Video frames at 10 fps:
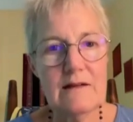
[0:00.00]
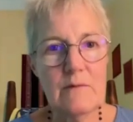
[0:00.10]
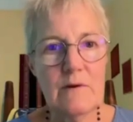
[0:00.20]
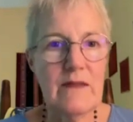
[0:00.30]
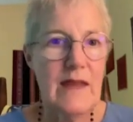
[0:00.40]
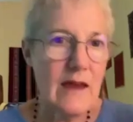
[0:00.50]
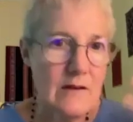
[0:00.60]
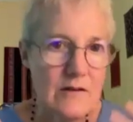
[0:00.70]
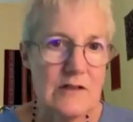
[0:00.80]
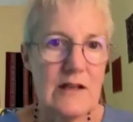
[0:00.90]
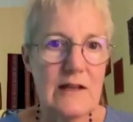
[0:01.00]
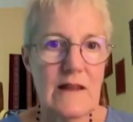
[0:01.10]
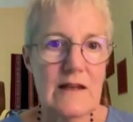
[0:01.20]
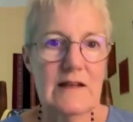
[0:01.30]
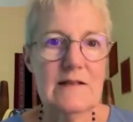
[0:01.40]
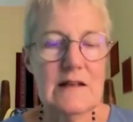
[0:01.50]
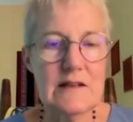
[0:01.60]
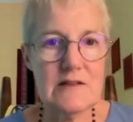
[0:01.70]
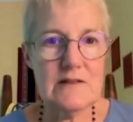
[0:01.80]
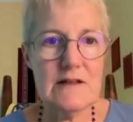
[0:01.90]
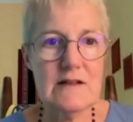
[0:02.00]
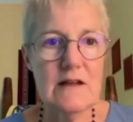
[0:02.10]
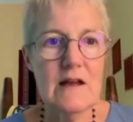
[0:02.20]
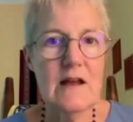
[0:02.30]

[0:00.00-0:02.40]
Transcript: with the energy that he teaches it,